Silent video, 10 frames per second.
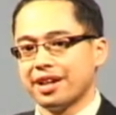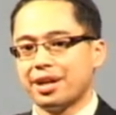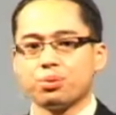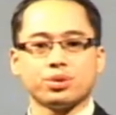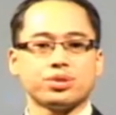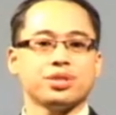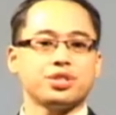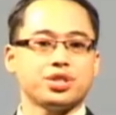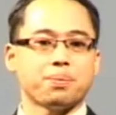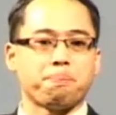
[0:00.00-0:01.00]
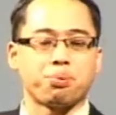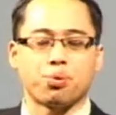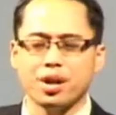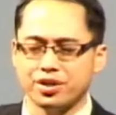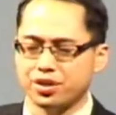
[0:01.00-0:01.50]
And it was such a
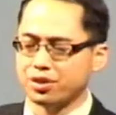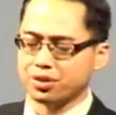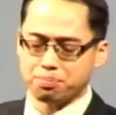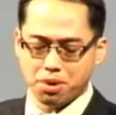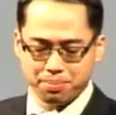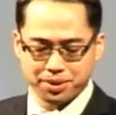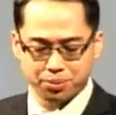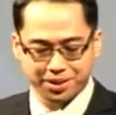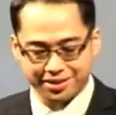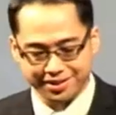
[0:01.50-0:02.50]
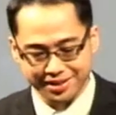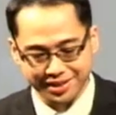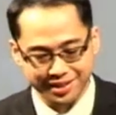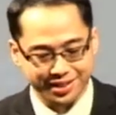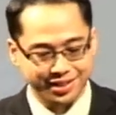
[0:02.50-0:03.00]
precious moment when
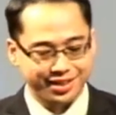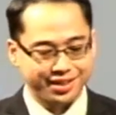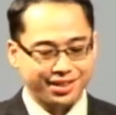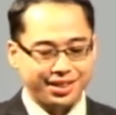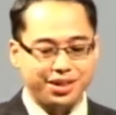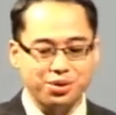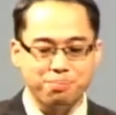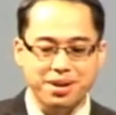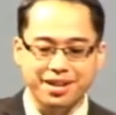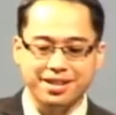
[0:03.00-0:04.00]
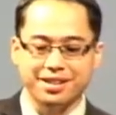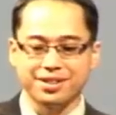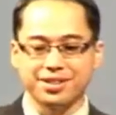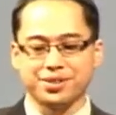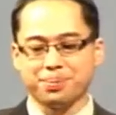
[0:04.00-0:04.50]
here Mike
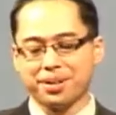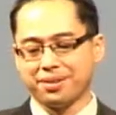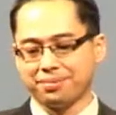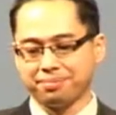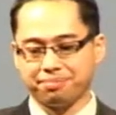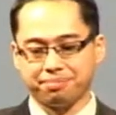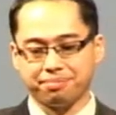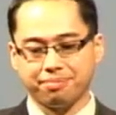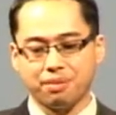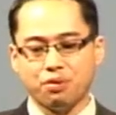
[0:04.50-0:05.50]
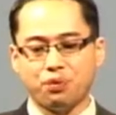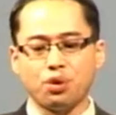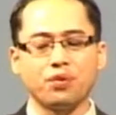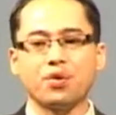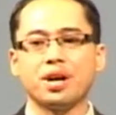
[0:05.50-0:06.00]
is about
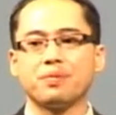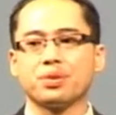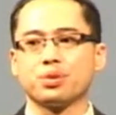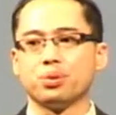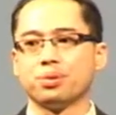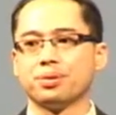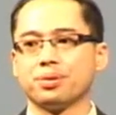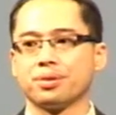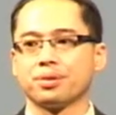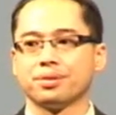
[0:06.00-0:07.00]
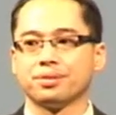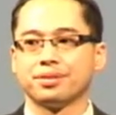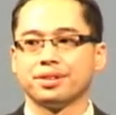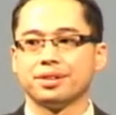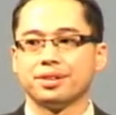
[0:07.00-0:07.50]
45 years old,
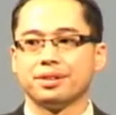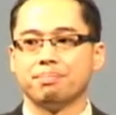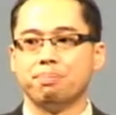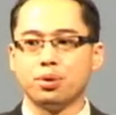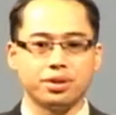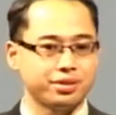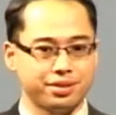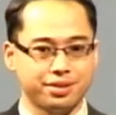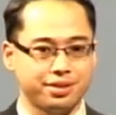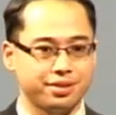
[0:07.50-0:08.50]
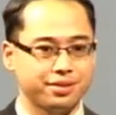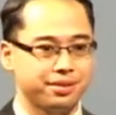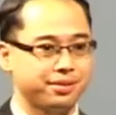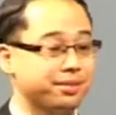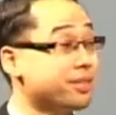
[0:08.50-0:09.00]
Buddhist,
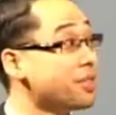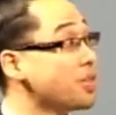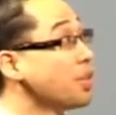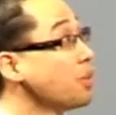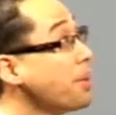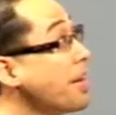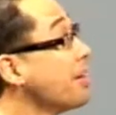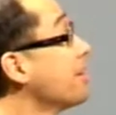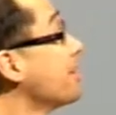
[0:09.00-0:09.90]
single man,